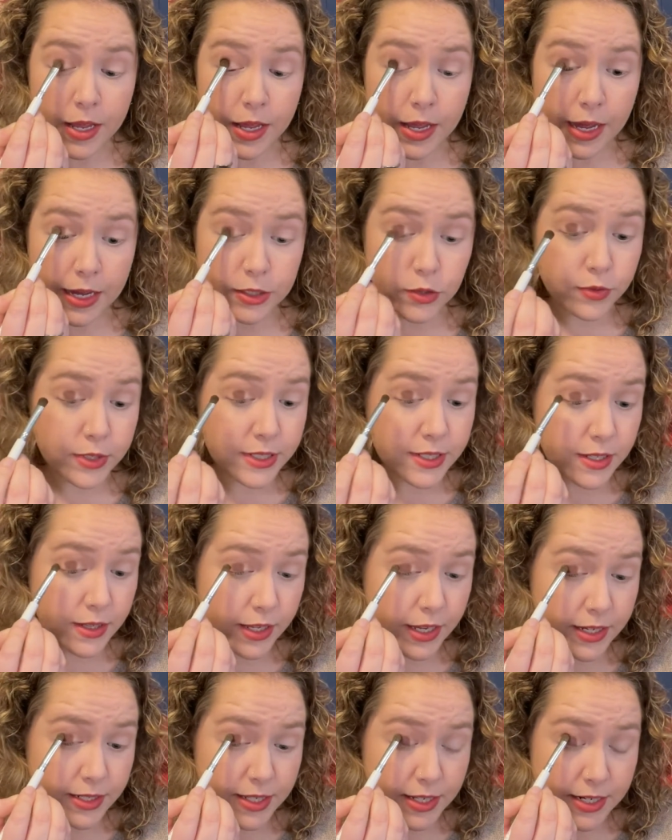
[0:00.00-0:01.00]
As recently
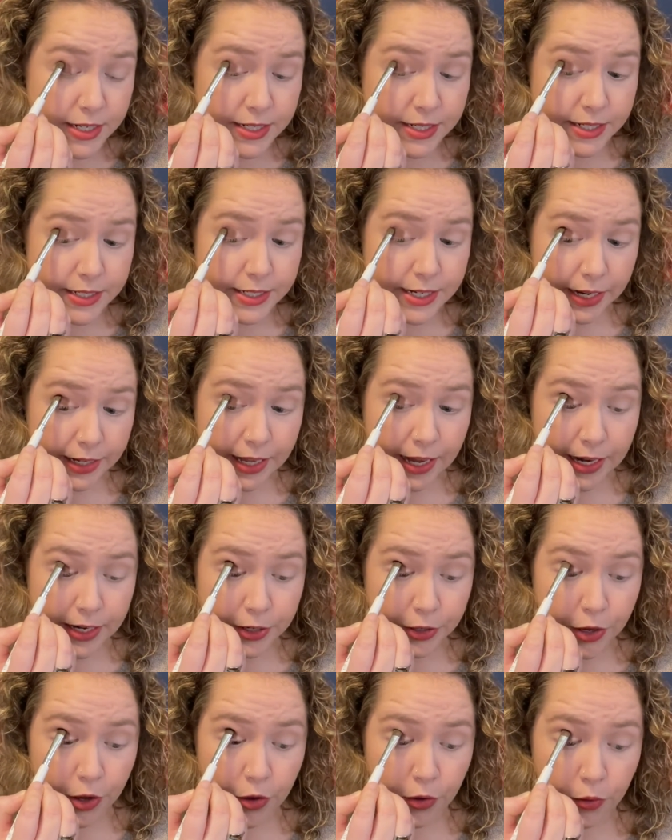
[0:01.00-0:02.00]
as a decade
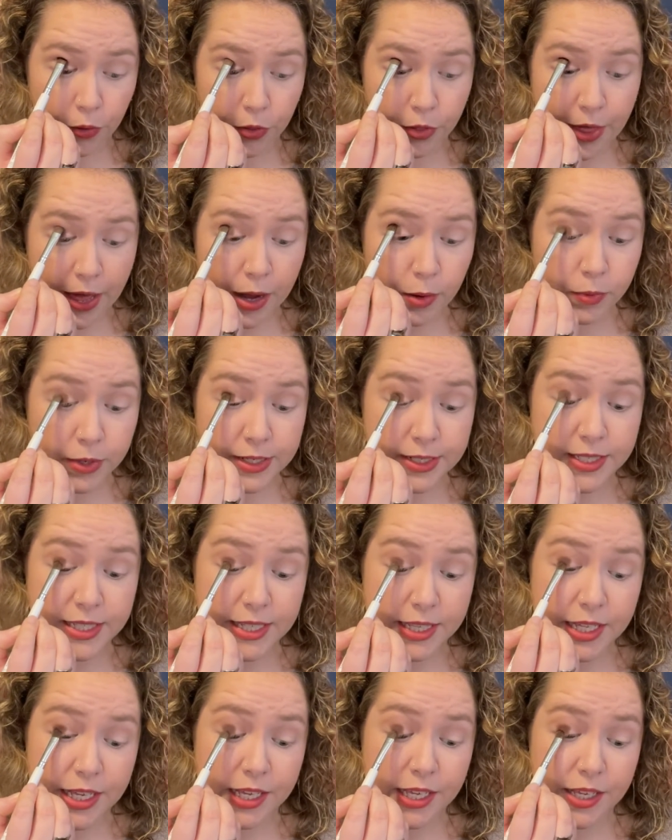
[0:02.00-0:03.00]
ago, that was
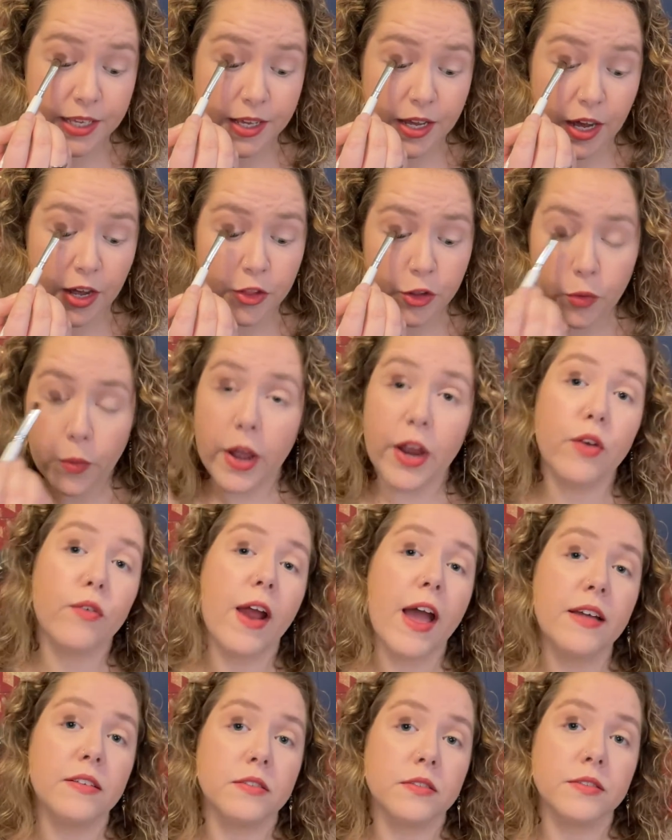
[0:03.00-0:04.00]
the other way
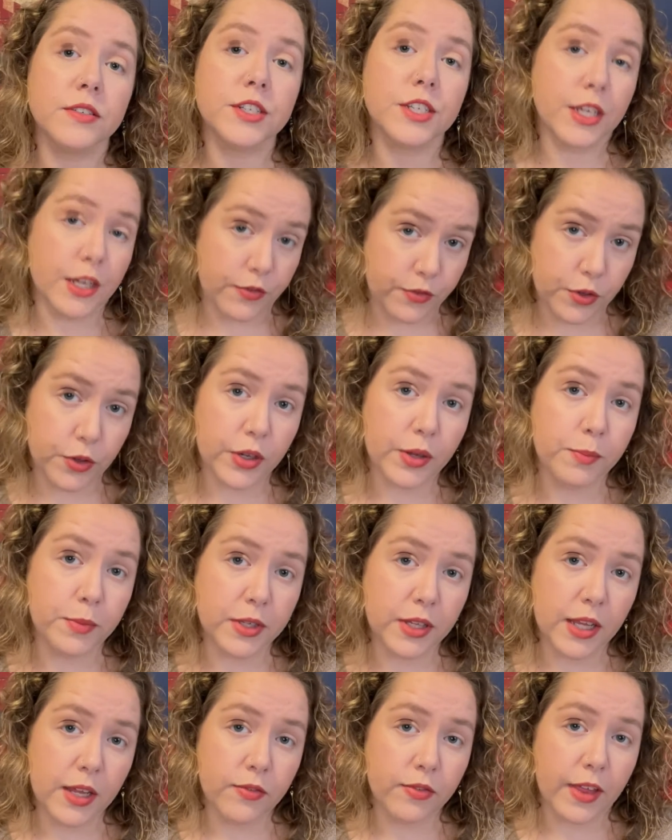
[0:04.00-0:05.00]
around, if you can
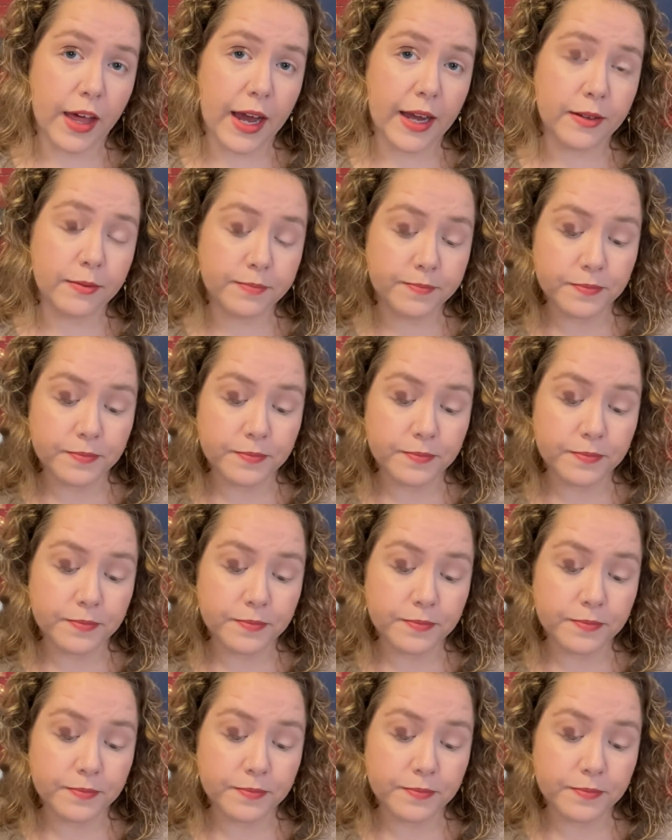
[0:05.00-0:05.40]
believe that.